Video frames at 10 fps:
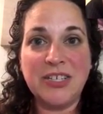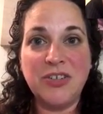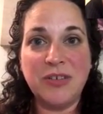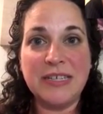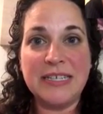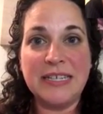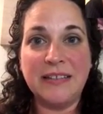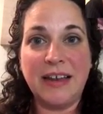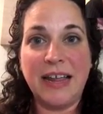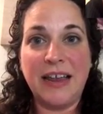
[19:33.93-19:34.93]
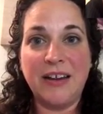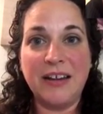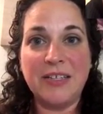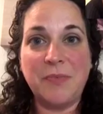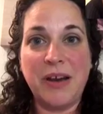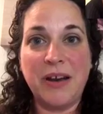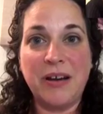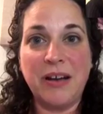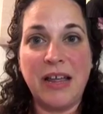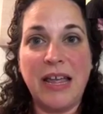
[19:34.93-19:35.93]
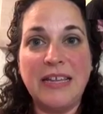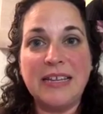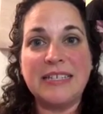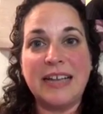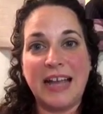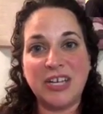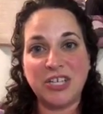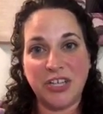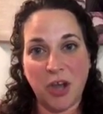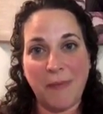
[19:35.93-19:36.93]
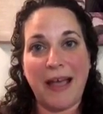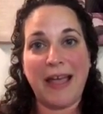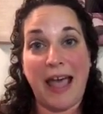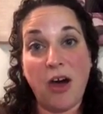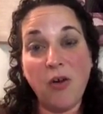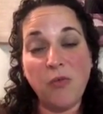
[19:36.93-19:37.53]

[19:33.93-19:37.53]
you can see a lot of areas where it doesn't actually go back out,